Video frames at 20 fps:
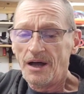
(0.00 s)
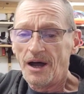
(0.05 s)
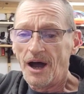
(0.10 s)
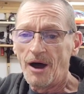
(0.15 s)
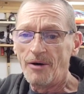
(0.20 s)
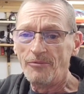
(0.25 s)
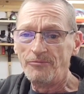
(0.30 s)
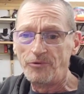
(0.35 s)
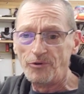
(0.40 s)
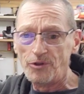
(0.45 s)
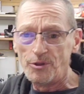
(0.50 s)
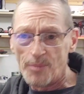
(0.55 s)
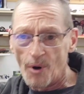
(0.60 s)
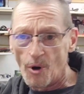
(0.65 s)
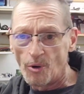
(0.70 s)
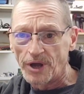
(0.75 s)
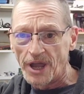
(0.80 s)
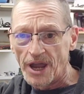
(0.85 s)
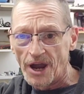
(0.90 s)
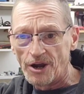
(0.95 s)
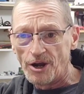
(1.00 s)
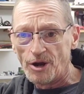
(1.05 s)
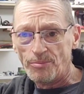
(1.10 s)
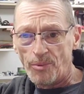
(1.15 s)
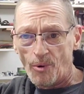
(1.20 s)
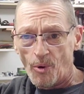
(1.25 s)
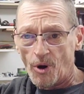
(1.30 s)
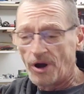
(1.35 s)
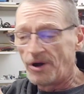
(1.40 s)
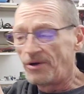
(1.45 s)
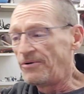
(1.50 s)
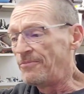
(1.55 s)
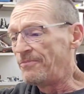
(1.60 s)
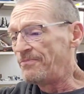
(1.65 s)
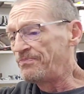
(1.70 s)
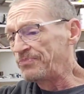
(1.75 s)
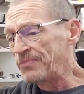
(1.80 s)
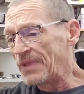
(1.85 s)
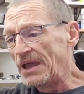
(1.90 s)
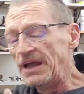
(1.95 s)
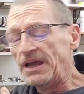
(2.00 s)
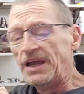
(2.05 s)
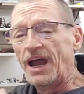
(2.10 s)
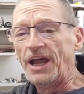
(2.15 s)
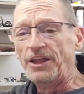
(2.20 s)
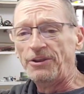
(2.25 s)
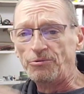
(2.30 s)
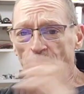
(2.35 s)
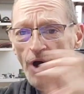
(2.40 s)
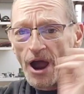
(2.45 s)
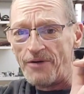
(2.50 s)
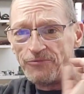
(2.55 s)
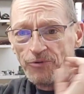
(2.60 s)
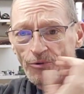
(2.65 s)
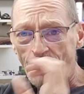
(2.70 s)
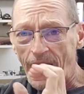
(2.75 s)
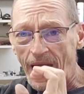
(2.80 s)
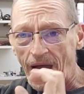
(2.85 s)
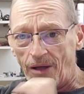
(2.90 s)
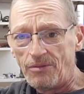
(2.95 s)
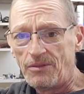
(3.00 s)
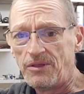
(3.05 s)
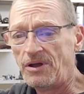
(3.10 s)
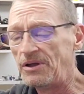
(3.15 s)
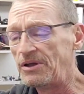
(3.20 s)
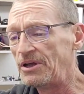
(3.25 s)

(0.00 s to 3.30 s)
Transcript: for the bolt carrier bore and the rifle mount,